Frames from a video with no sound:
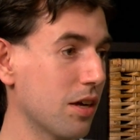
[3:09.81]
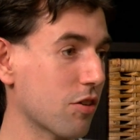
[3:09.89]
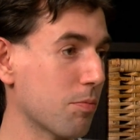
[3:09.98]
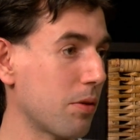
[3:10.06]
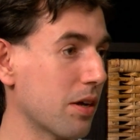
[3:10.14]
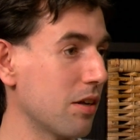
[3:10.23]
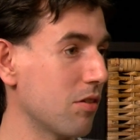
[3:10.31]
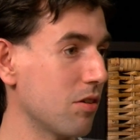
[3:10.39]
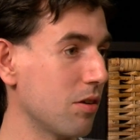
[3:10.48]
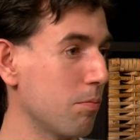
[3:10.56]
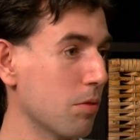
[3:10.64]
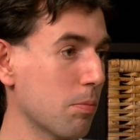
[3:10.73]
explain it
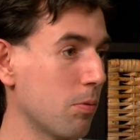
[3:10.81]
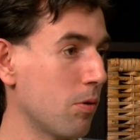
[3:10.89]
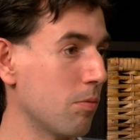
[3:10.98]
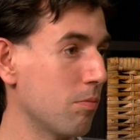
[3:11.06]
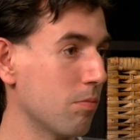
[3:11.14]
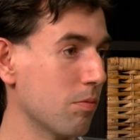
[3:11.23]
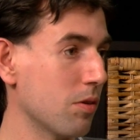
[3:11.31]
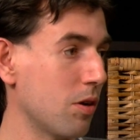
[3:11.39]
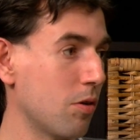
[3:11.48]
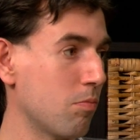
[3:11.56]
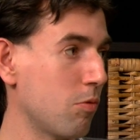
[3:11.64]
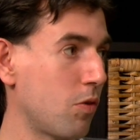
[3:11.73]
to people
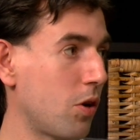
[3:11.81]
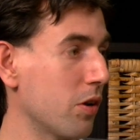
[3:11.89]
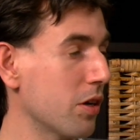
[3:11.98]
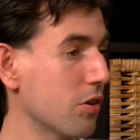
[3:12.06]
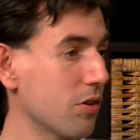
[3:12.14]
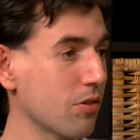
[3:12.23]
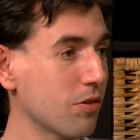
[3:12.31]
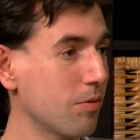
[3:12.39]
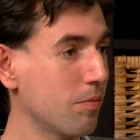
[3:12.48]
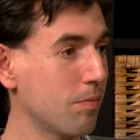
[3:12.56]
of all ages.